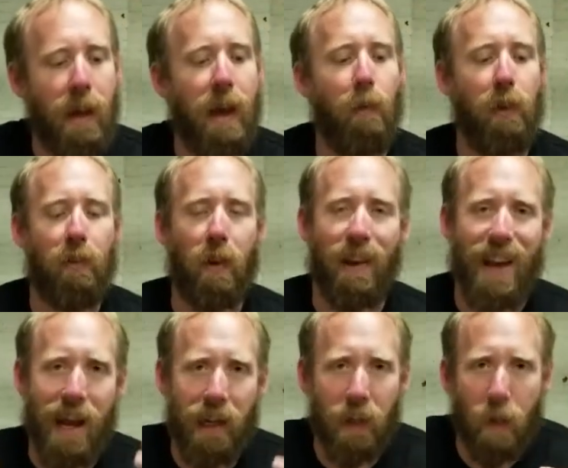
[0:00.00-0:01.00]
and we start
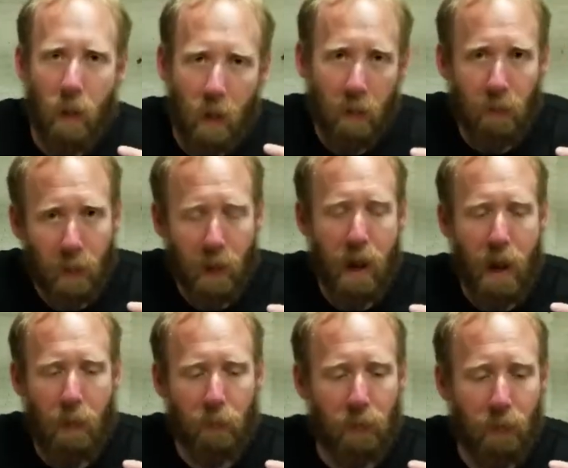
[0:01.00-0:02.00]
adding all of our
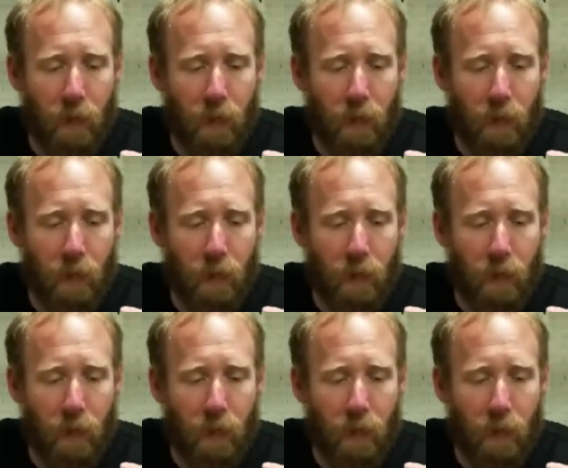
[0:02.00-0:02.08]
hops